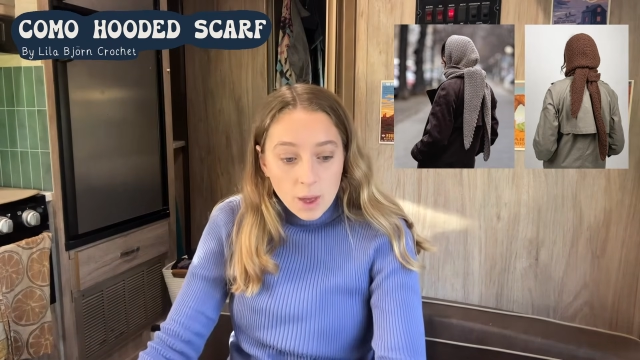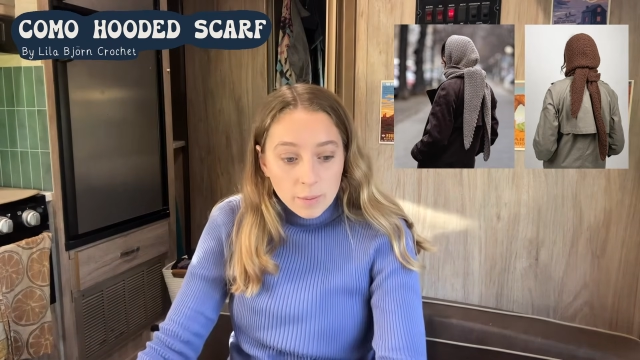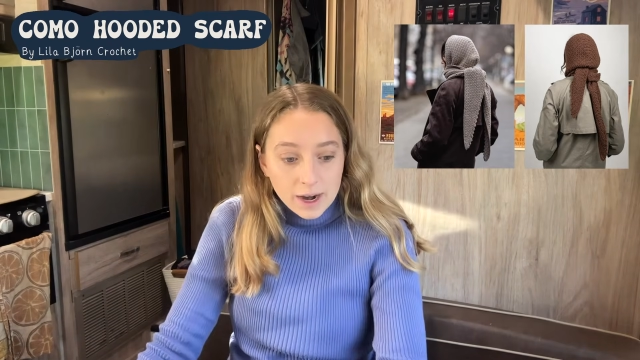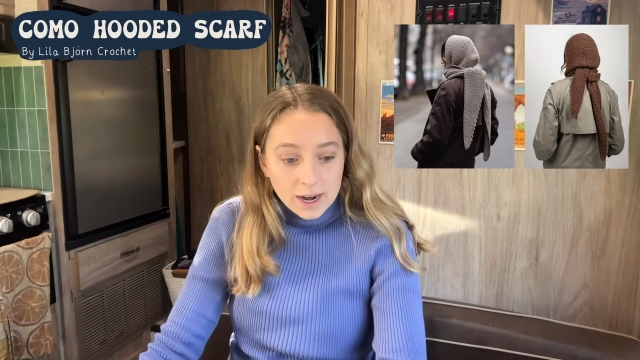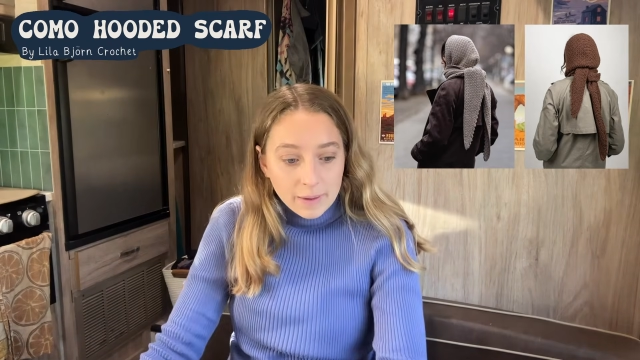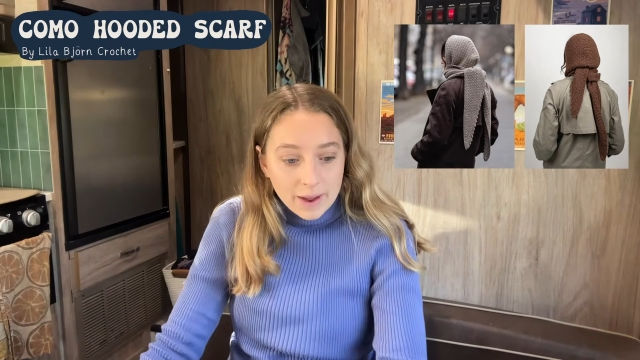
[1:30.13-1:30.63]

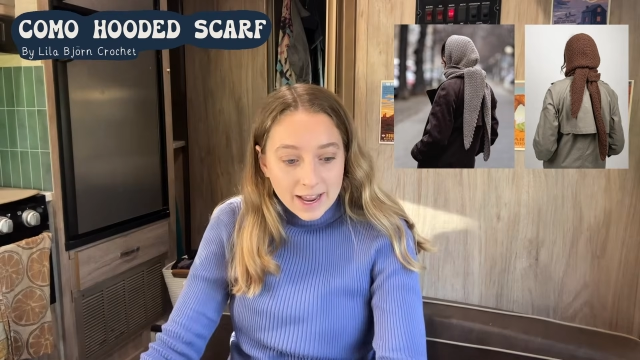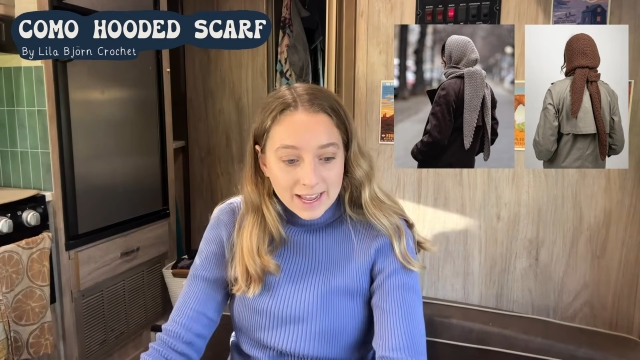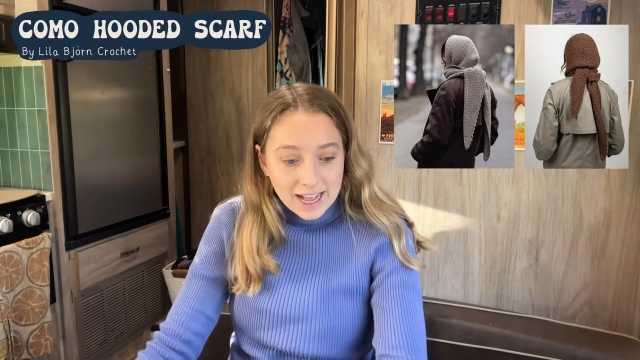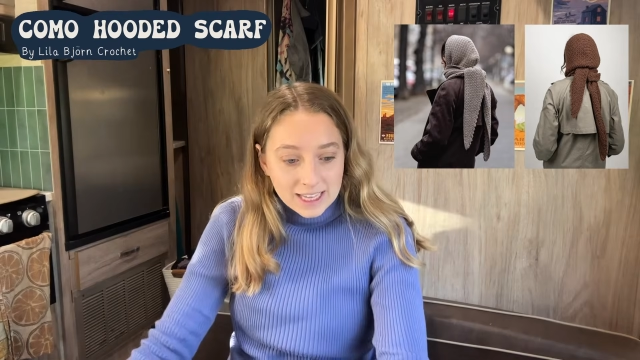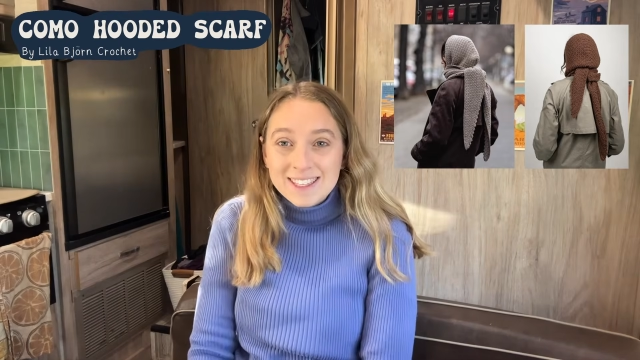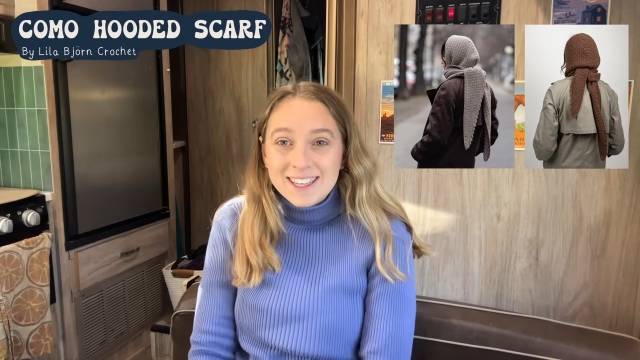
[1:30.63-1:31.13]
But anyway,
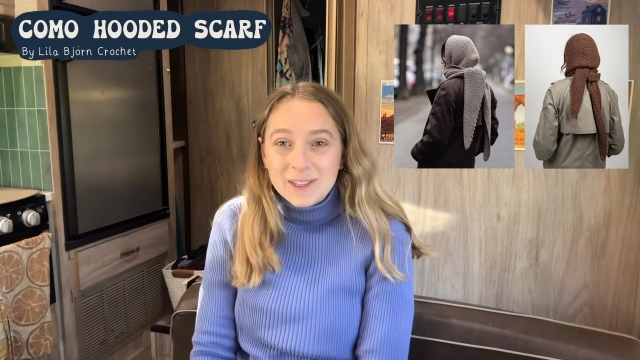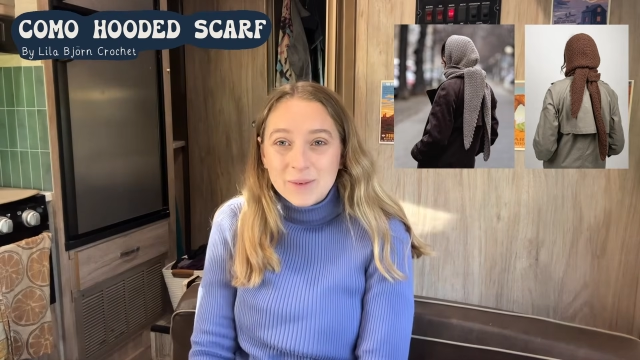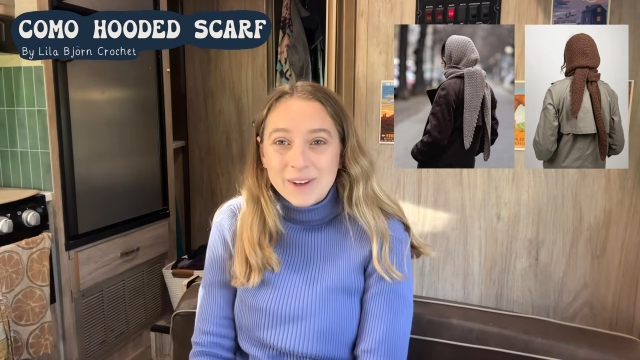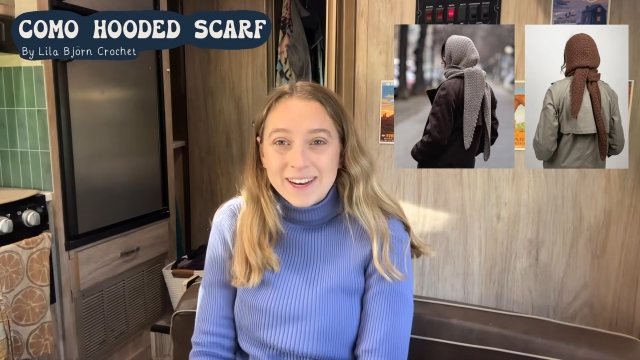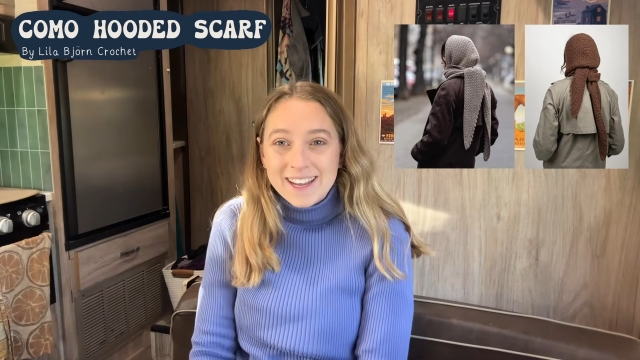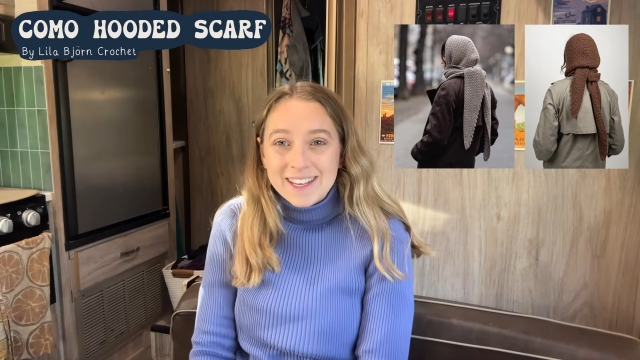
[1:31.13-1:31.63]
yeah, so this
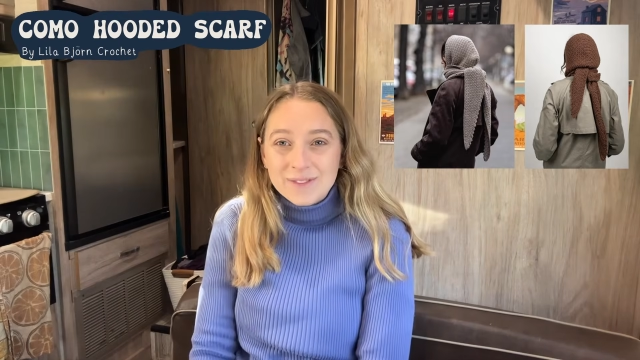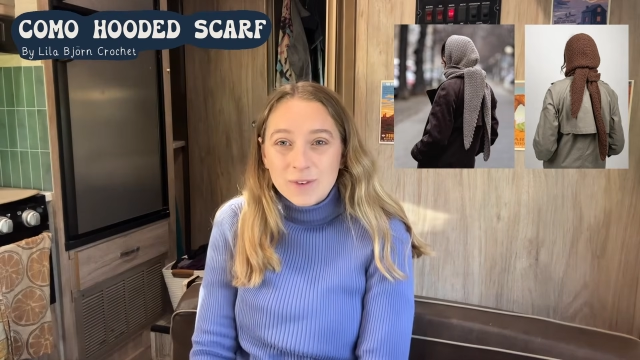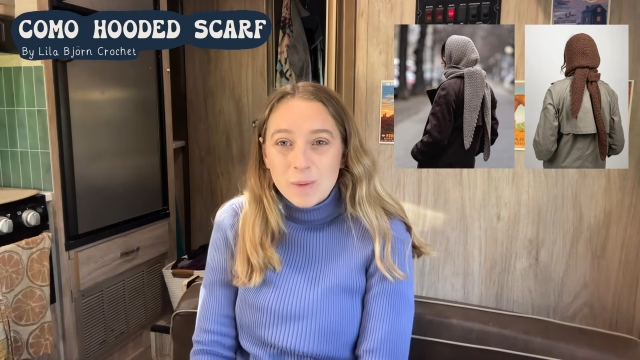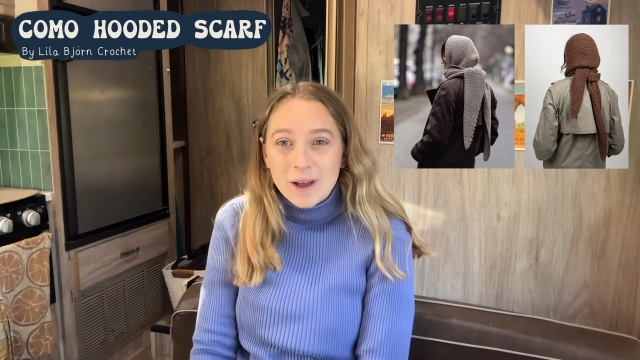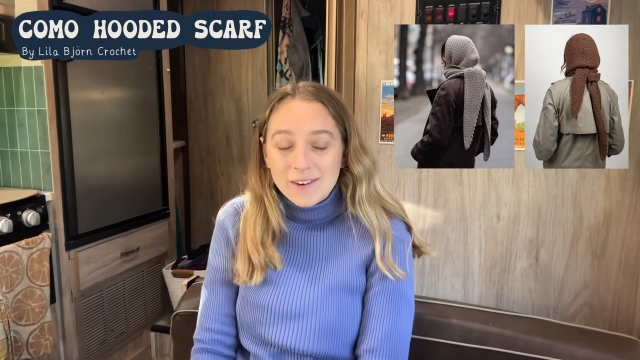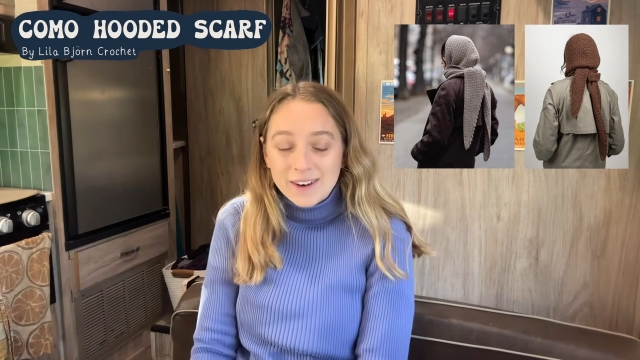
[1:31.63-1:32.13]
one is
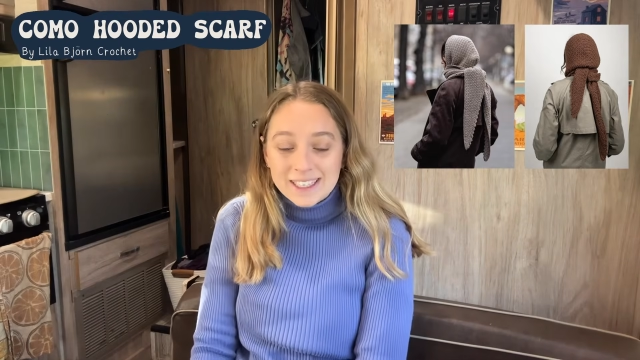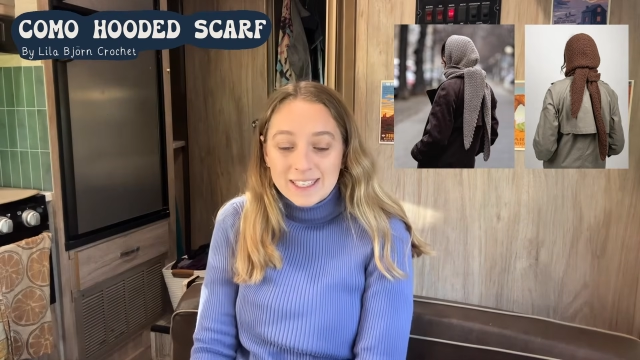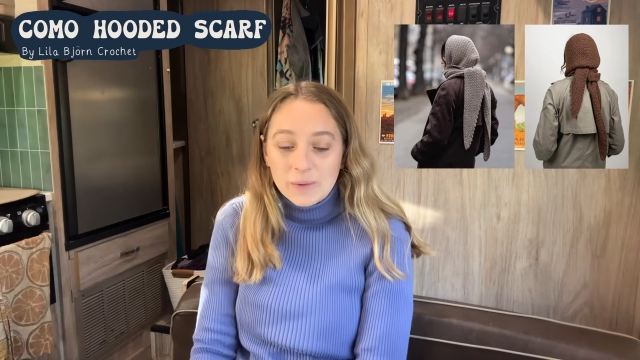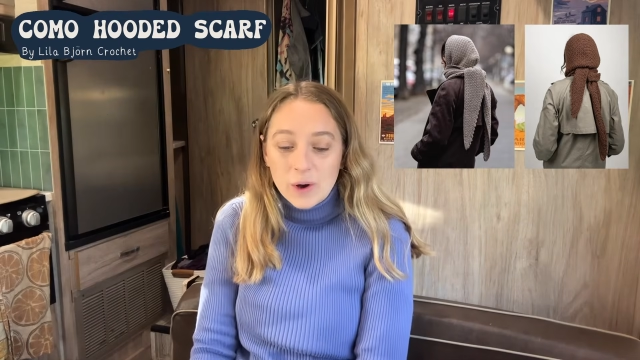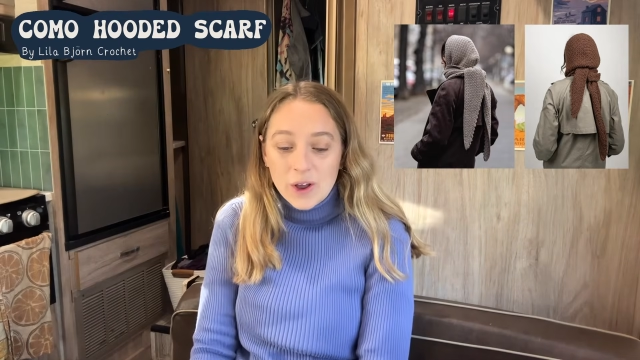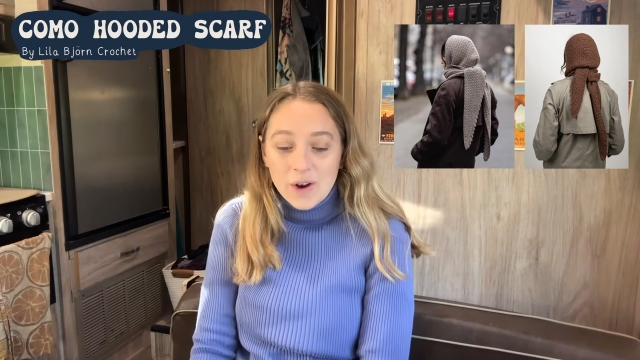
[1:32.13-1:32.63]

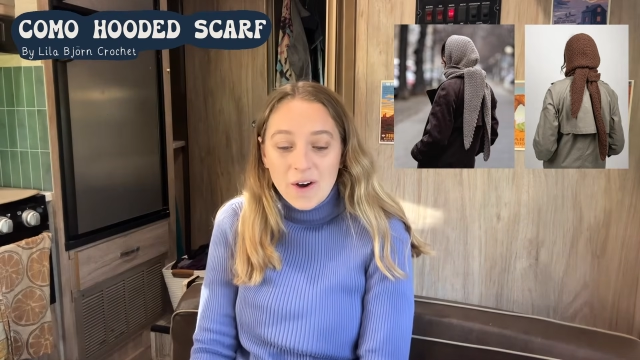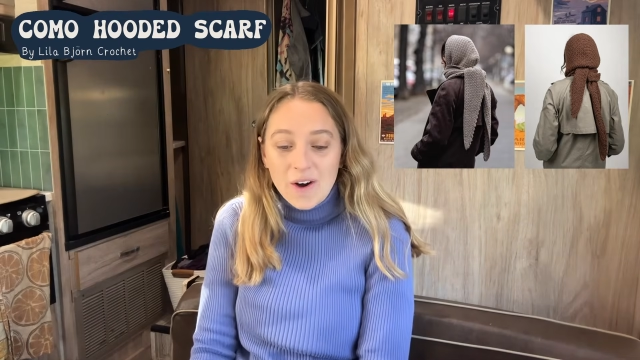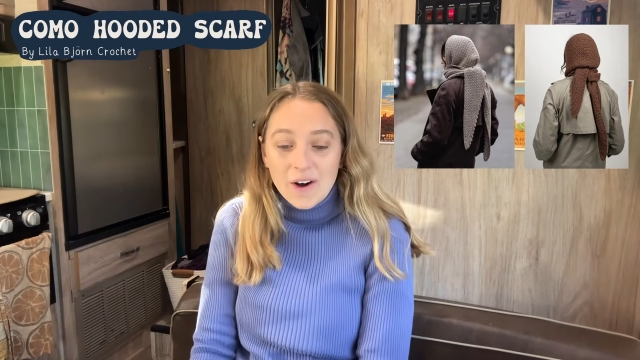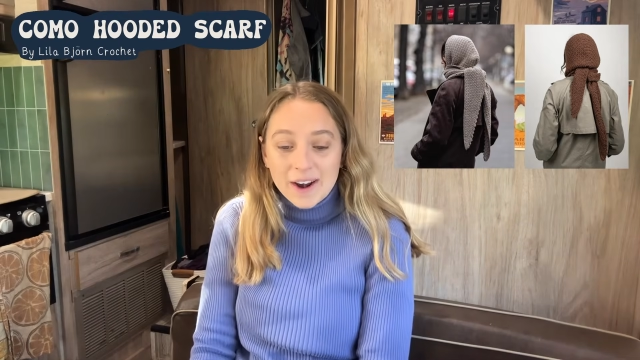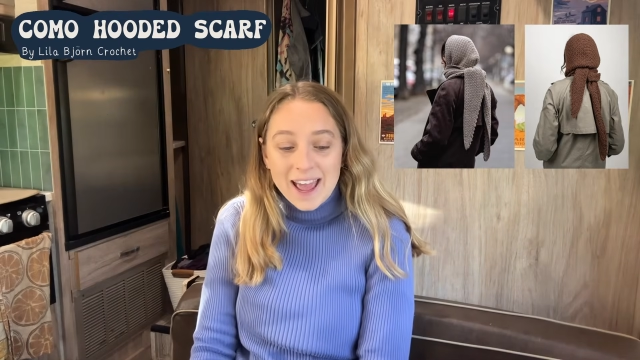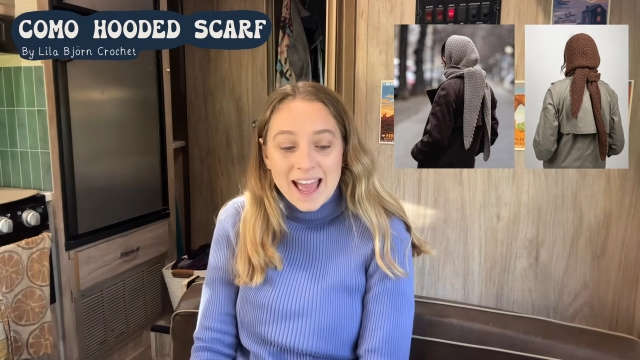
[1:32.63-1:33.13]
£4.91
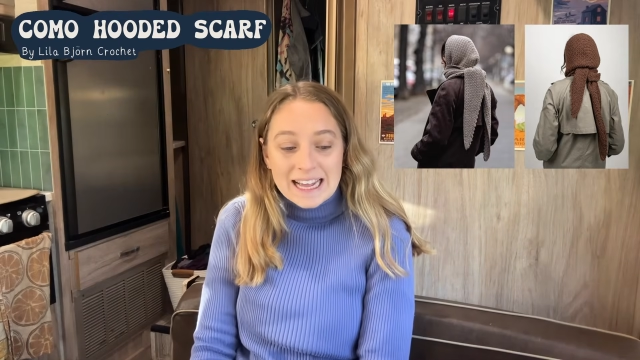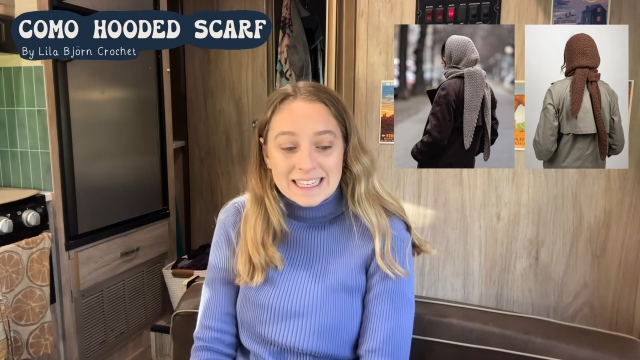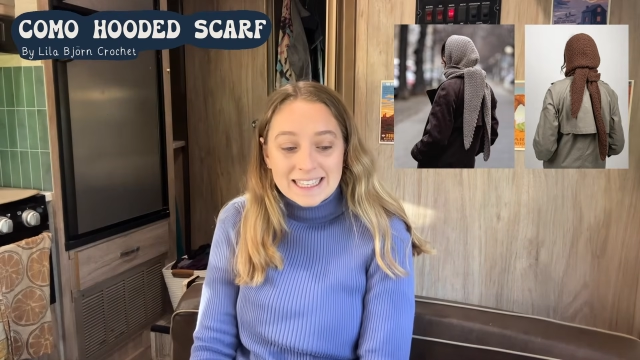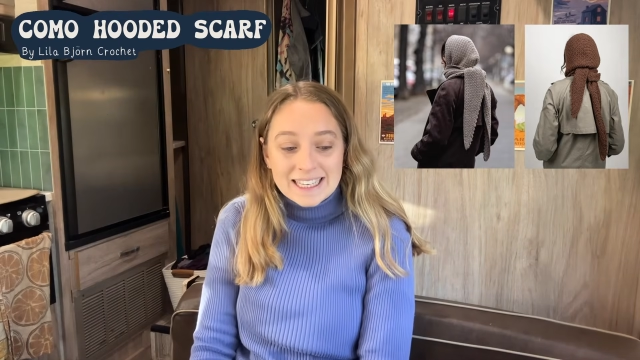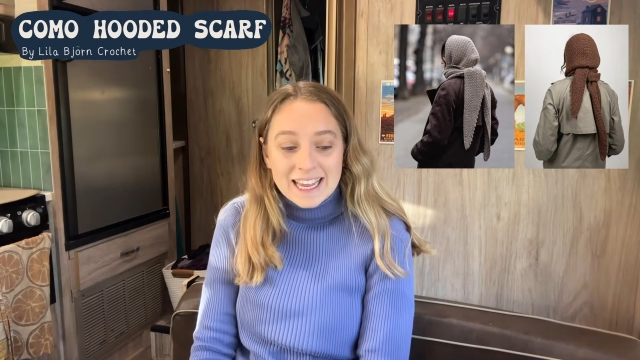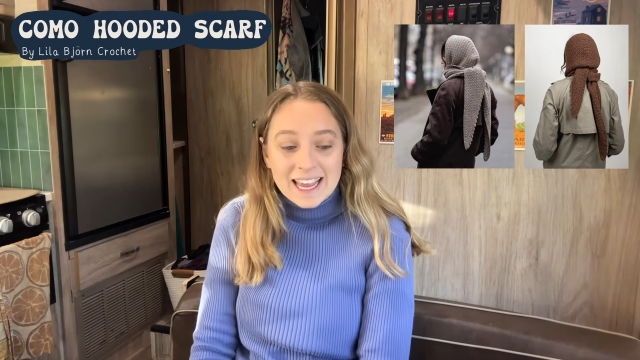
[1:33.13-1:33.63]
on
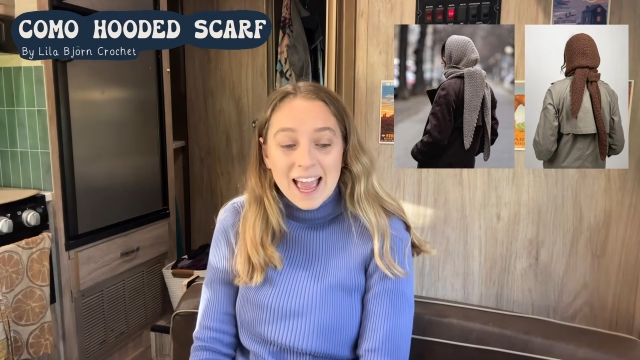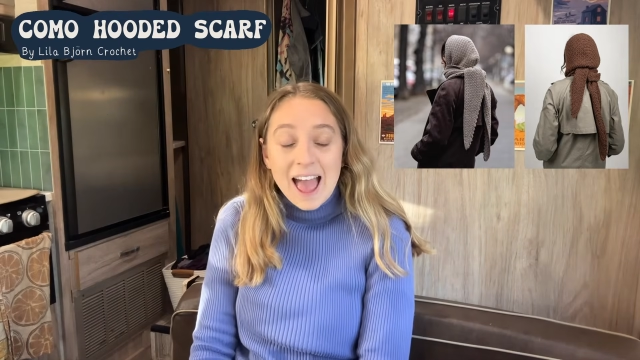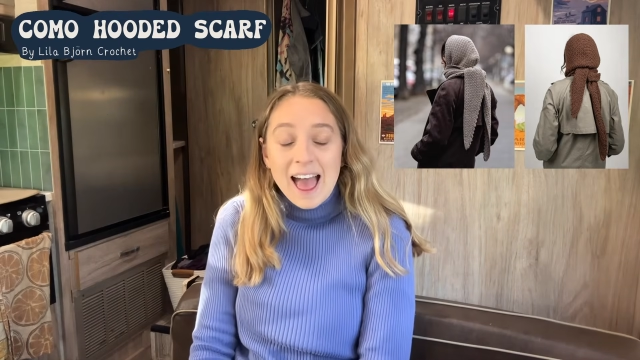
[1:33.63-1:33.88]
Etsy,